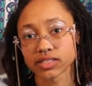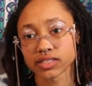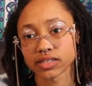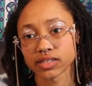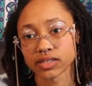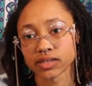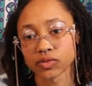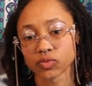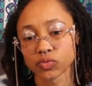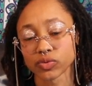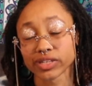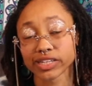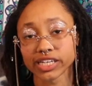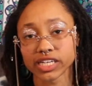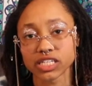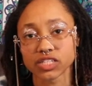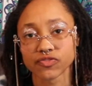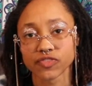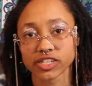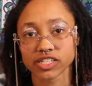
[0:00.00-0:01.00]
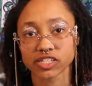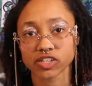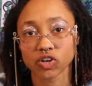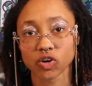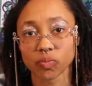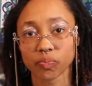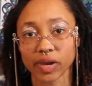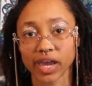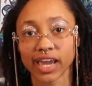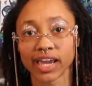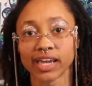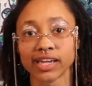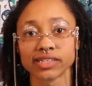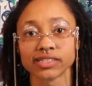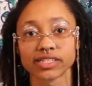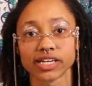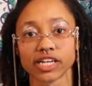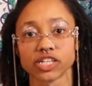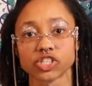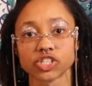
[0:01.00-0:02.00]
to release physical
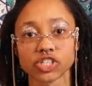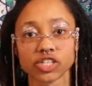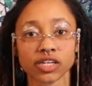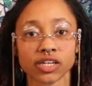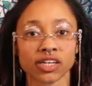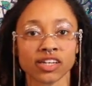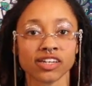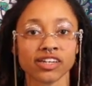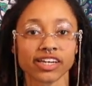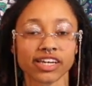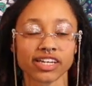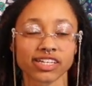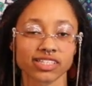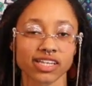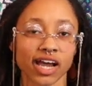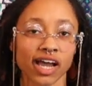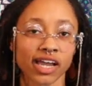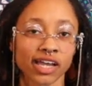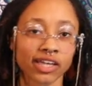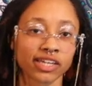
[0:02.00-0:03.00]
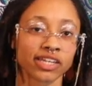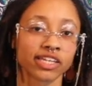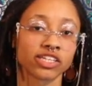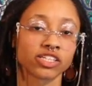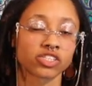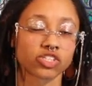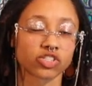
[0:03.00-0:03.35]
pain, tension, anxiety,